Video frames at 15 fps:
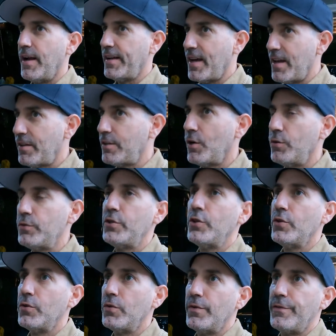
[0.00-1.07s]
gotta go
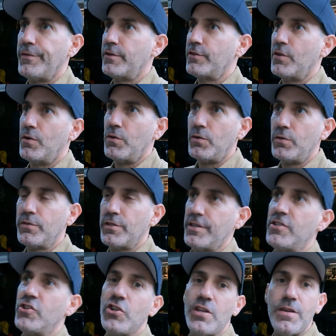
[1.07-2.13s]
to, there's an old
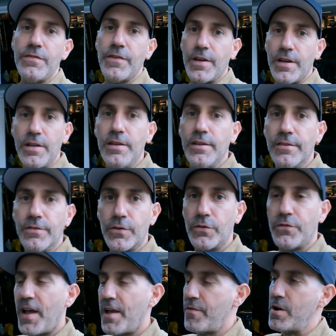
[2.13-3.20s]
Achieva for
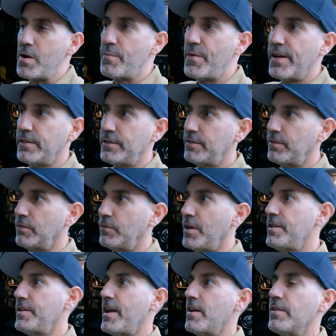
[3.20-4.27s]
$500
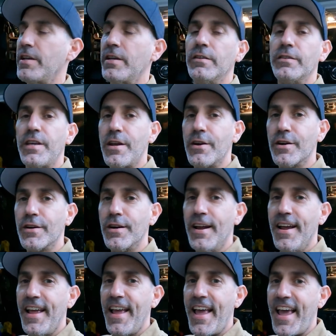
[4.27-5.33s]
right down the hill here.
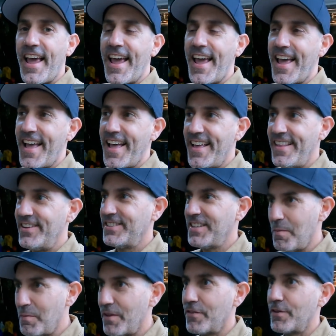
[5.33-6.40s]
And there's a
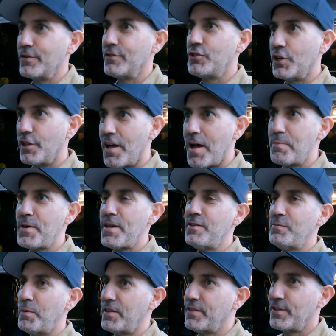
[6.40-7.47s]
couple other
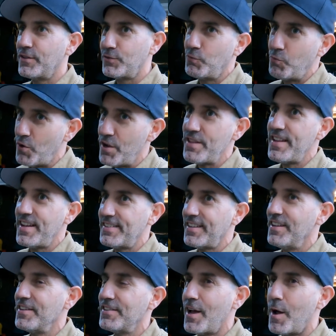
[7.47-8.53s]
jalopies, but there's one that's
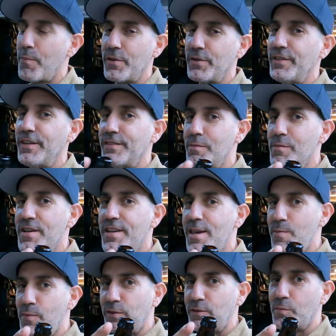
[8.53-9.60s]
on the top of the list. I'm gonna
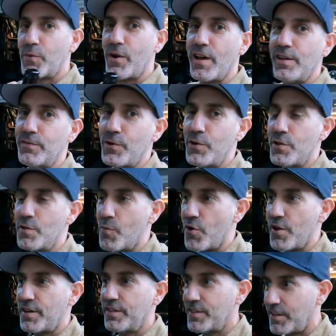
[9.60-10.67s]
keep a surprise for you in the
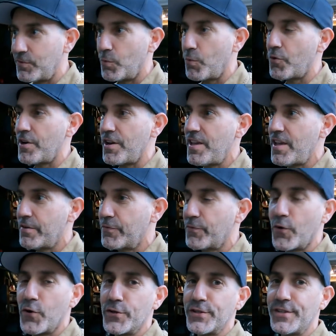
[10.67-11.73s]
morning, because that's what we're gonna hit
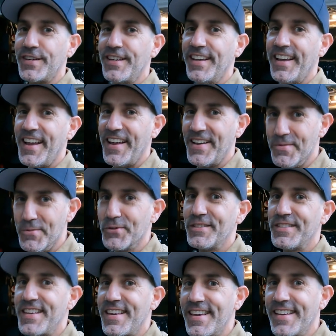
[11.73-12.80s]
first, and we'll
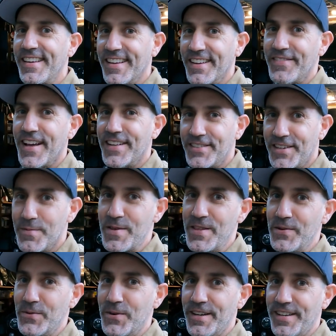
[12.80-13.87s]
see if that's gonna be
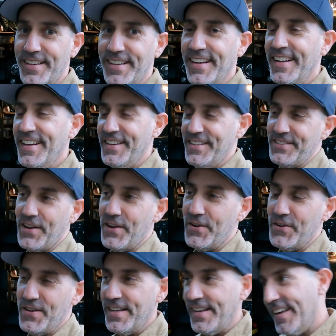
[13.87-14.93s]
the one. So